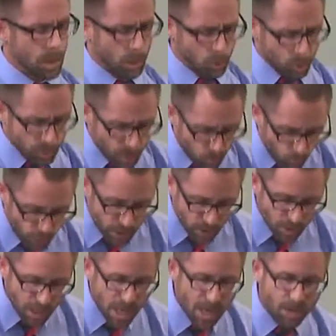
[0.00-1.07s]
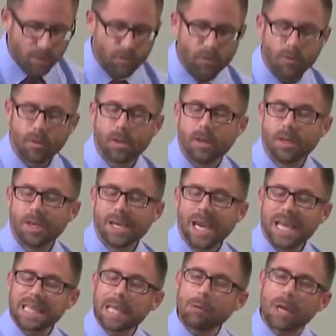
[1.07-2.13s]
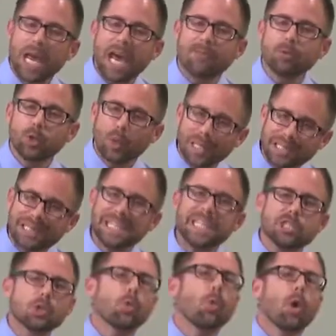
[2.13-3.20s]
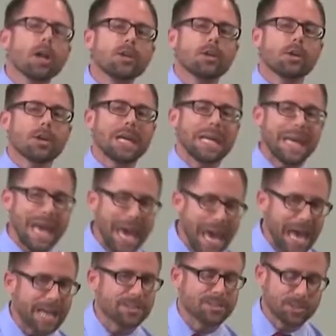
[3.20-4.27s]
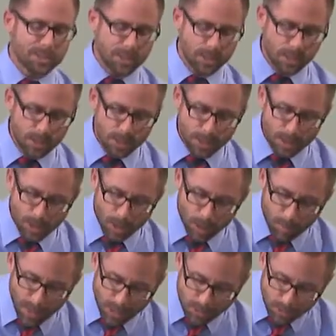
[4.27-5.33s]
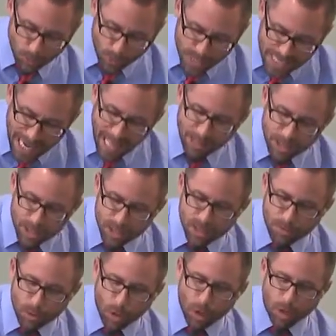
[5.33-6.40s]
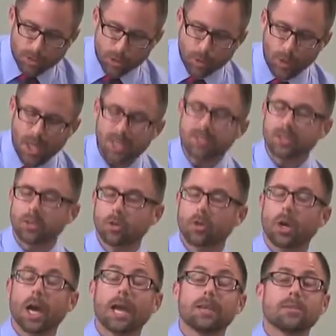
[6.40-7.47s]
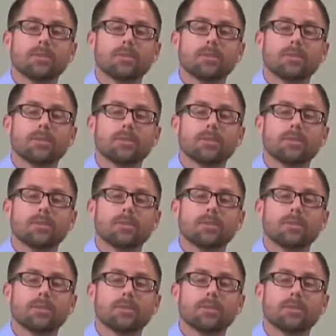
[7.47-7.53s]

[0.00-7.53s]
It would be real love. And they would have to at least wonder and ask about the reality of God's grace in Christ.